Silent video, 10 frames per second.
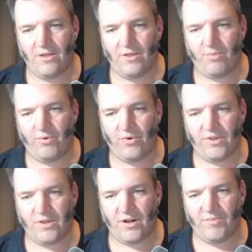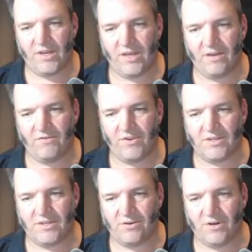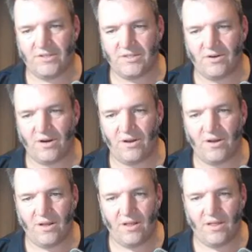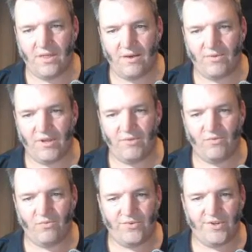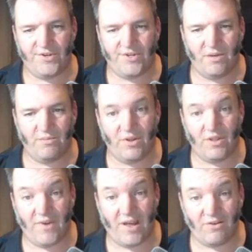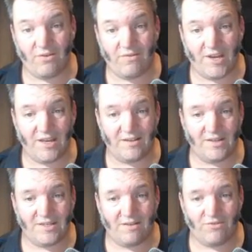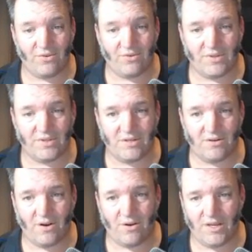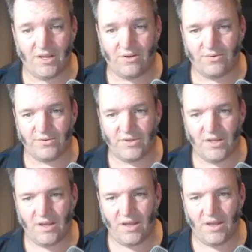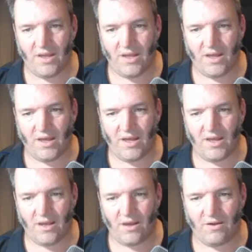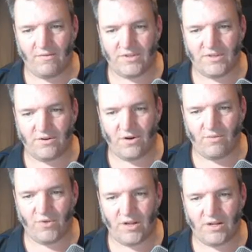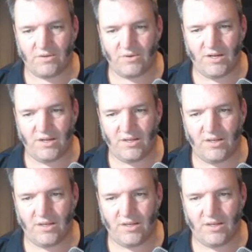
the point that I've been given, 0, 0, that will let me determine the value of a. So let's have a look. 0 equals a over 0 minus 1